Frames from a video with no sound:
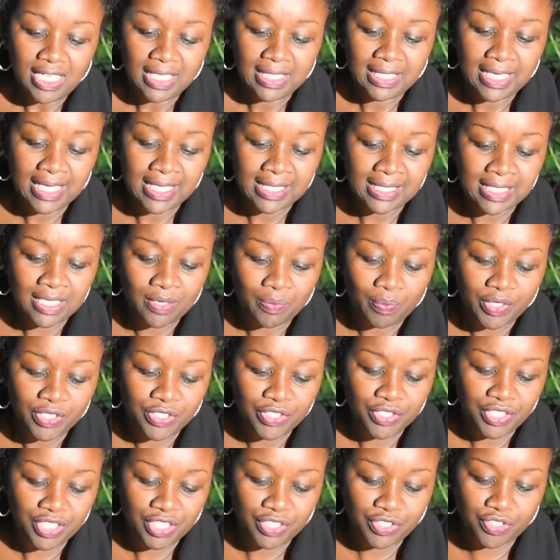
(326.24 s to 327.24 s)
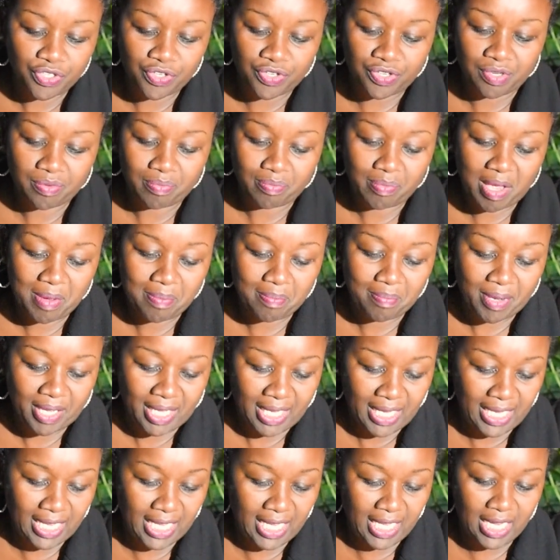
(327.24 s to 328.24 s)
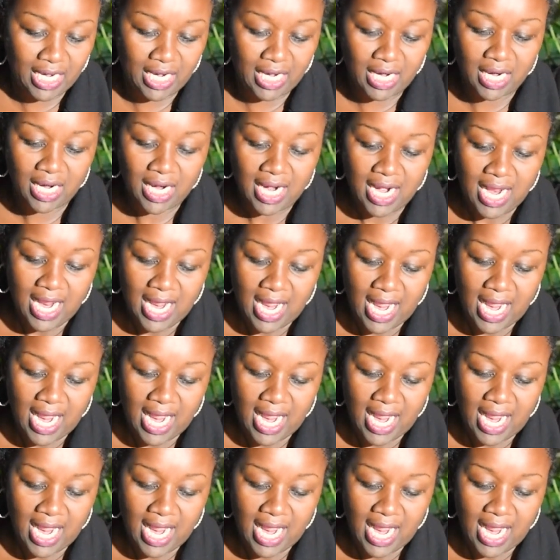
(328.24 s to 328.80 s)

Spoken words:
let's see, what do you need to remember here?